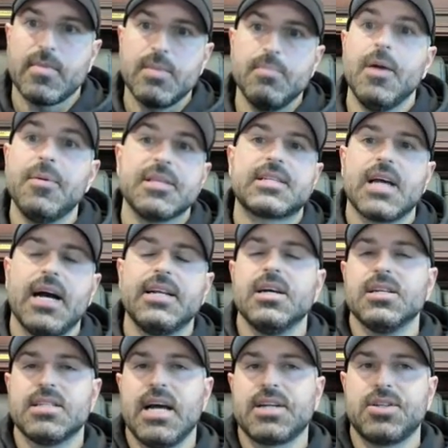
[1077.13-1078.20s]
Maybe this guy
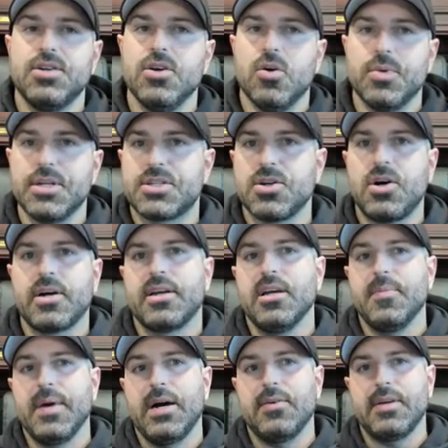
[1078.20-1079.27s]
does actually know what he's talking
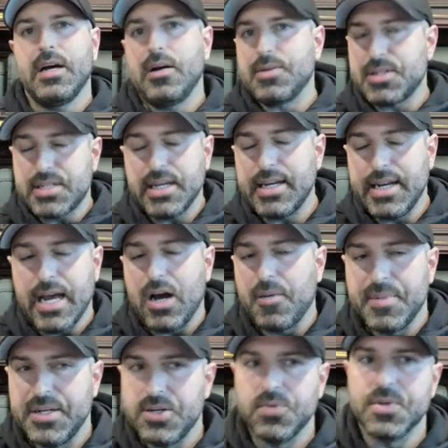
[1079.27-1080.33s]
about. Now, I'll just tell you now,
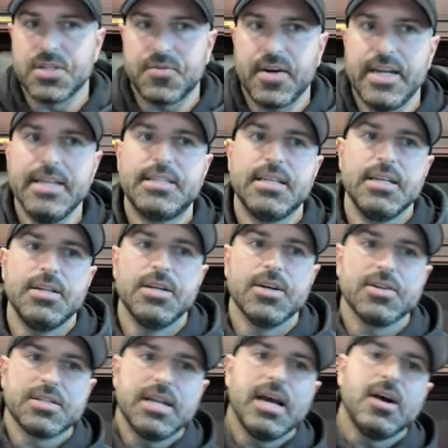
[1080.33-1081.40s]
I've been doing this for 18
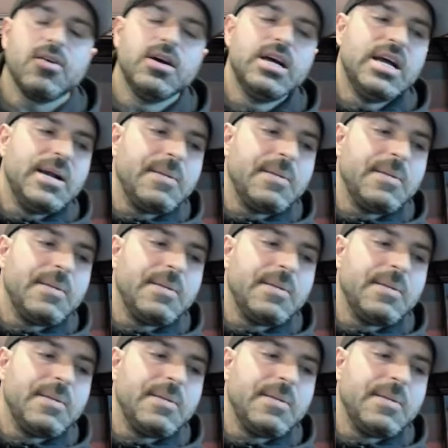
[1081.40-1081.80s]
years now.